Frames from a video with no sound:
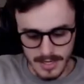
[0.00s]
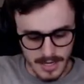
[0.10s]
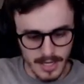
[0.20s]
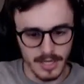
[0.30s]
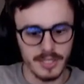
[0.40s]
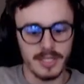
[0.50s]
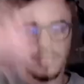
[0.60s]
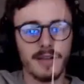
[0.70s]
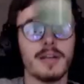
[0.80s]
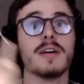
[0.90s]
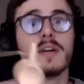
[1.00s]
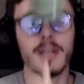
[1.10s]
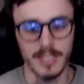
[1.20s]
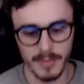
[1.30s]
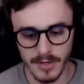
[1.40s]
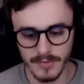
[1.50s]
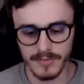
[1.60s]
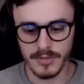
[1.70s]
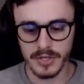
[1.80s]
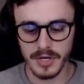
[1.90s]
How long until I explode from
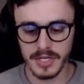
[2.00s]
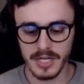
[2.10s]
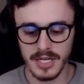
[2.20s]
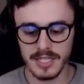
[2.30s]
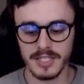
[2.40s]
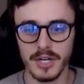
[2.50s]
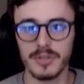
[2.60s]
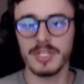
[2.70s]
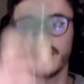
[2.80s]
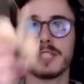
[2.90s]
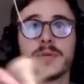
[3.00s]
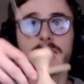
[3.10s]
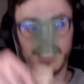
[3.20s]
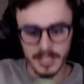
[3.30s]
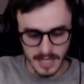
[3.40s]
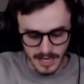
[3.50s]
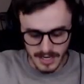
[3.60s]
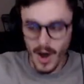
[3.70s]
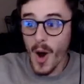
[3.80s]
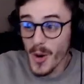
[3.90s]
frustration? 0 seconds because I just got
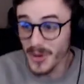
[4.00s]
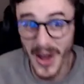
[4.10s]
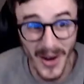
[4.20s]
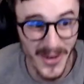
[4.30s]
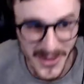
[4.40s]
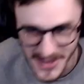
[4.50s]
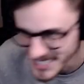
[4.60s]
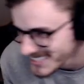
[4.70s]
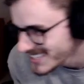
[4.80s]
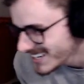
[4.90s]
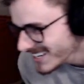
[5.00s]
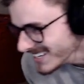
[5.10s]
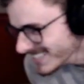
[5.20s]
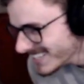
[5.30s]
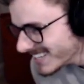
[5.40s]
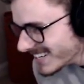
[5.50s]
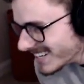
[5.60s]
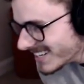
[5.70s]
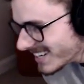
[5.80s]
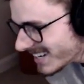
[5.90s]
it. Oh
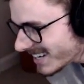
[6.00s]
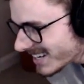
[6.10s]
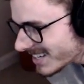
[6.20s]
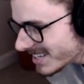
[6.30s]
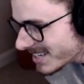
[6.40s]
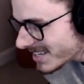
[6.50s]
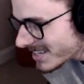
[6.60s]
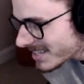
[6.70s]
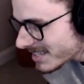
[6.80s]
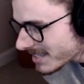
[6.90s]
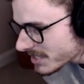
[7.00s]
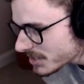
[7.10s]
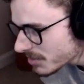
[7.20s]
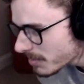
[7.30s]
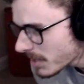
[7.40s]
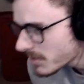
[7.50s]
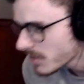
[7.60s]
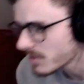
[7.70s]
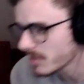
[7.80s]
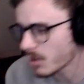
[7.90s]
no! Thanks to you, I'm now
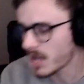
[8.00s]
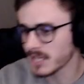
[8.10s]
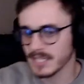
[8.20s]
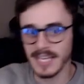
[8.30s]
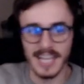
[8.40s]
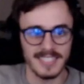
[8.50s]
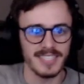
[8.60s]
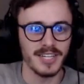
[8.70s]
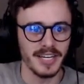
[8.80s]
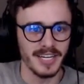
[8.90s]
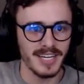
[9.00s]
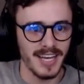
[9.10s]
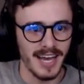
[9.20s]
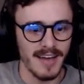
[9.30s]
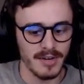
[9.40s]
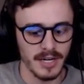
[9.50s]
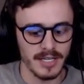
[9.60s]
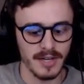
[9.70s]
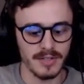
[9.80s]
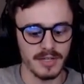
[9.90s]
downloading Brawlhalla. Yes, good. I have it already
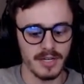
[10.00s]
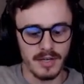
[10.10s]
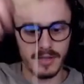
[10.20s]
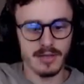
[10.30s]
downloaded.